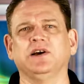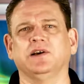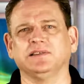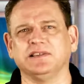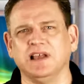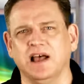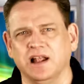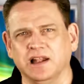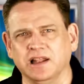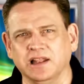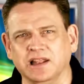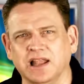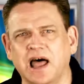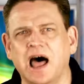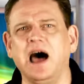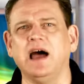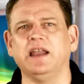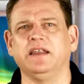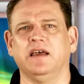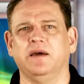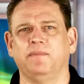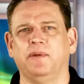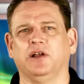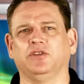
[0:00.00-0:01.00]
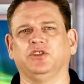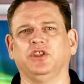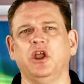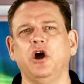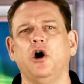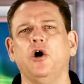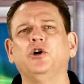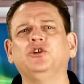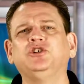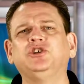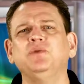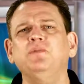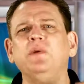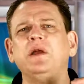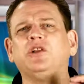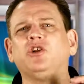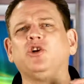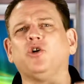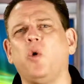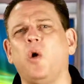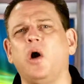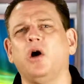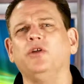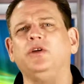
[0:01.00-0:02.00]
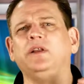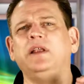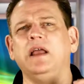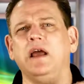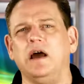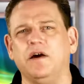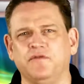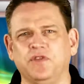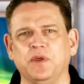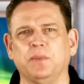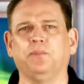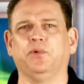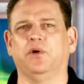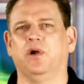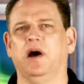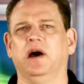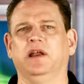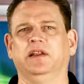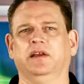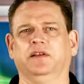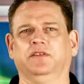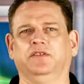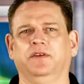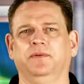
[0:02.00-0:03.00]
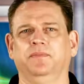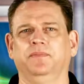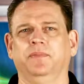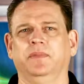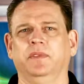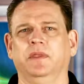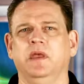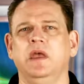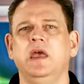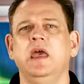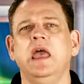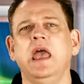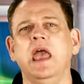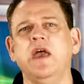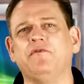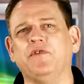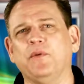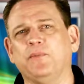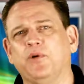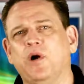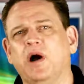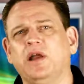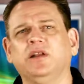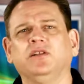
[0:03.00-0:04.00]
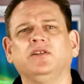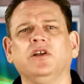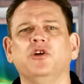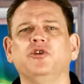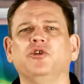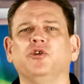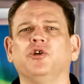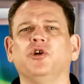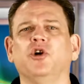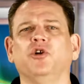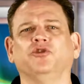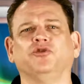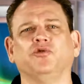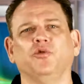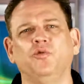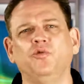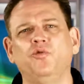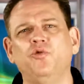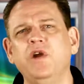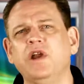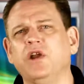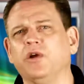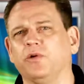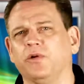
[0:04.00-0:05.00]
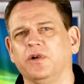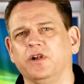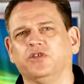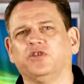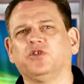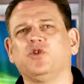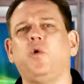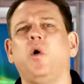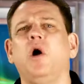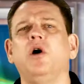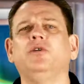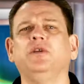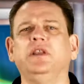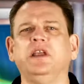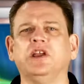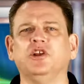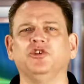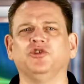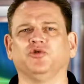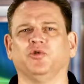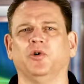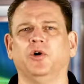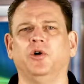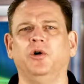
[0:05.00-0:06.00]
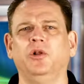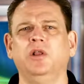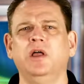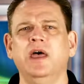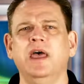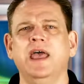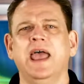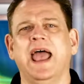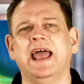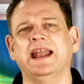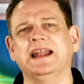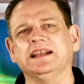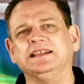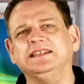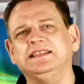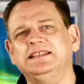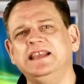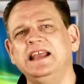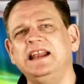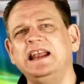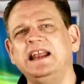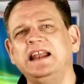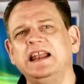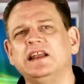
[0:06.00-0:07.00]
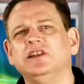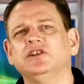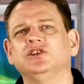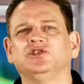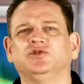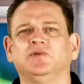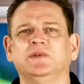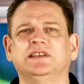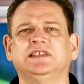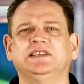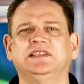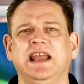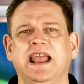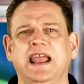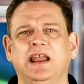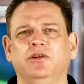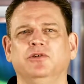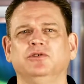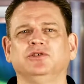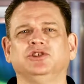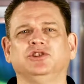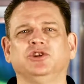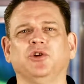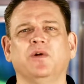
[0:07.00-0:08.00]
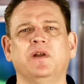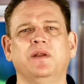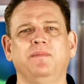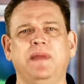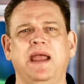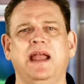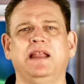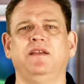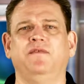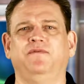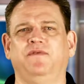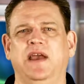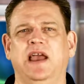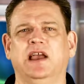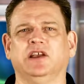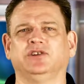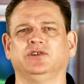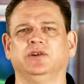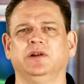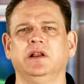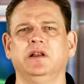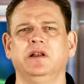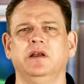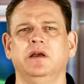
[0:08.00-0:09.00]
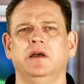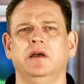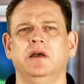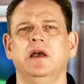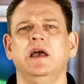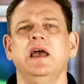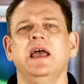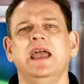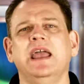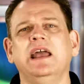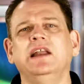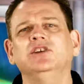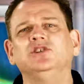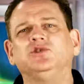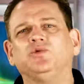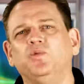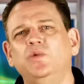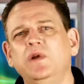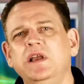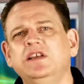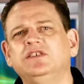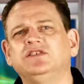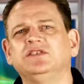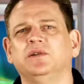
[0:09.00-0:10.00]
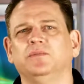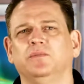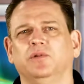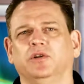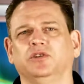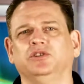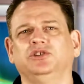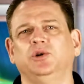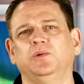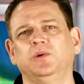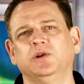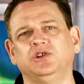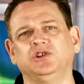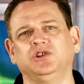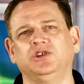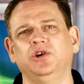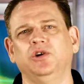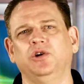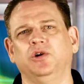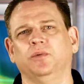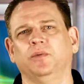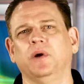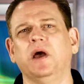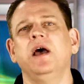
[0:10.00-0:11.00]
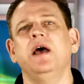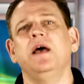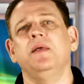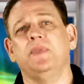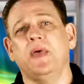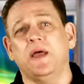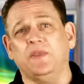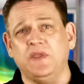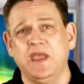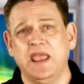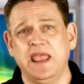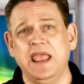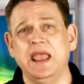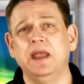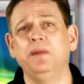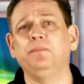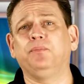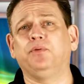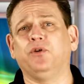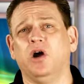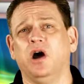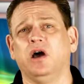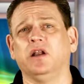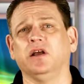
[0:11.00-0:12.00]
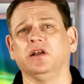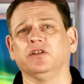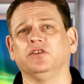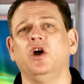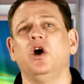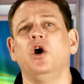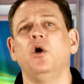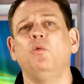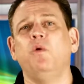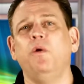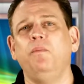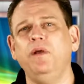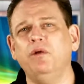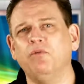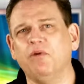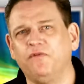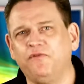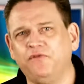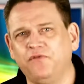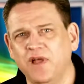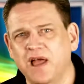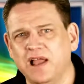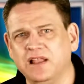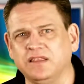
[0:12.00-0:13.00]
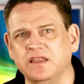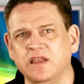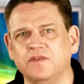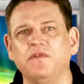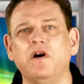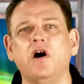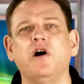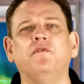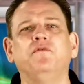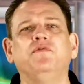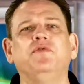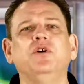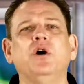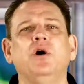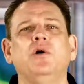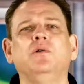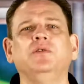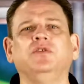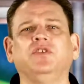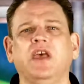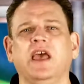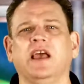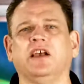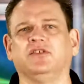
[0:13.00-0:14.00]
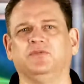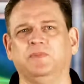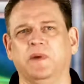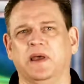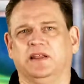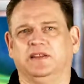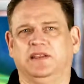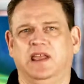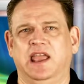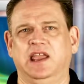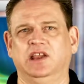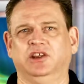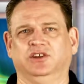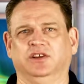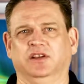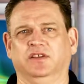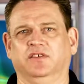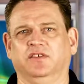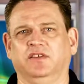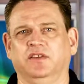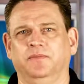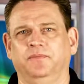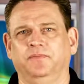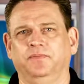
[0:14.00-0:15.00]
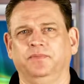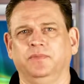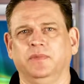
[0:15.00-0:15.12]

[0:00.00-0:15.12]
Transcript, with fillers: tells a lot about the ultimate quality of the product. If a product undergoes rigorous quality control and exceeding industry standards during manufacturing, it is reasonable to assume that the end product will be reflective of those expectations.